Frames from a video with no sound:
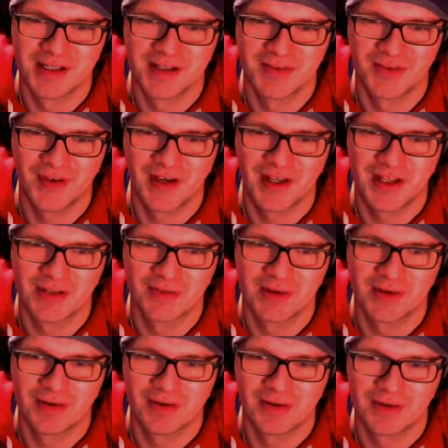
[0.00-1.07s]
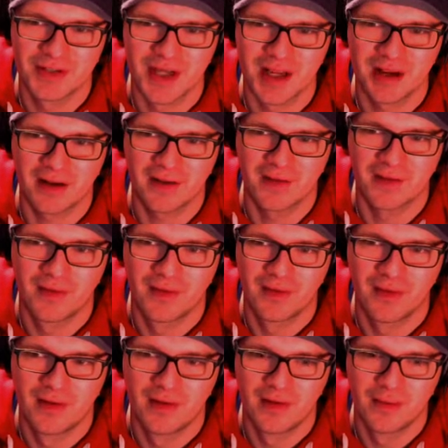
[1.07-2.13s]
thing in the world. Check.
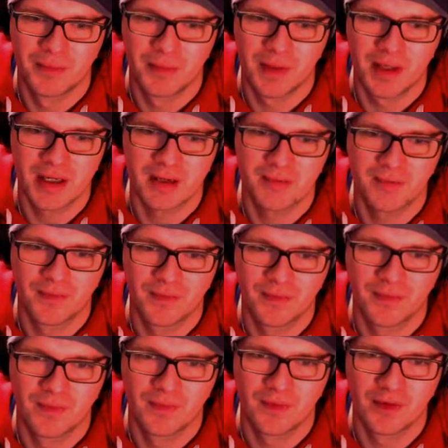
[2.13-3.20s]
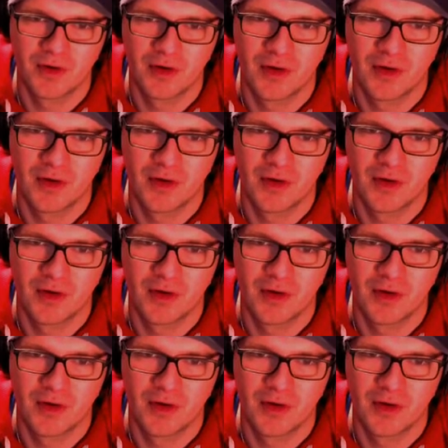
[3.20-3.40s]
Bet. All